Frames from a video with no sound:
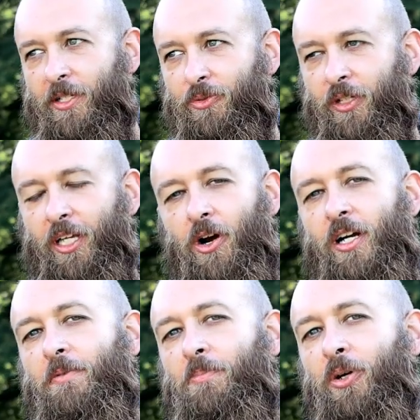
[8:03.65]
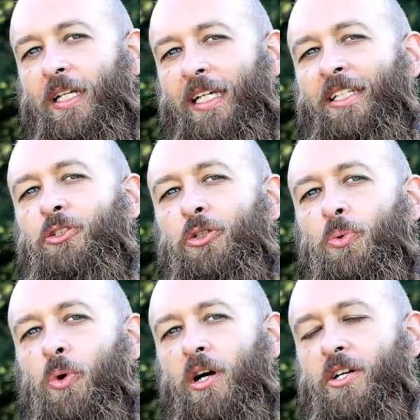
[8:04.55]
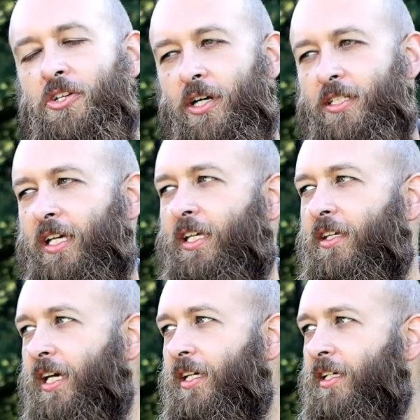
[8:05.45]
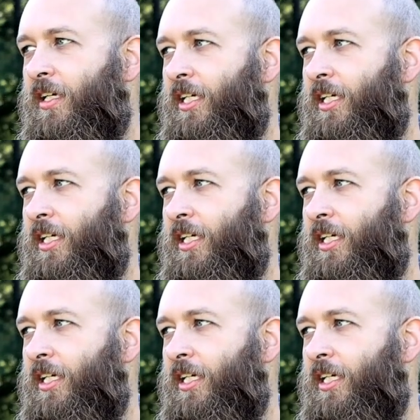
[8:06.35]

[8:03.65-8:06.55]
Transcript: It's really hard to put into words and articulate,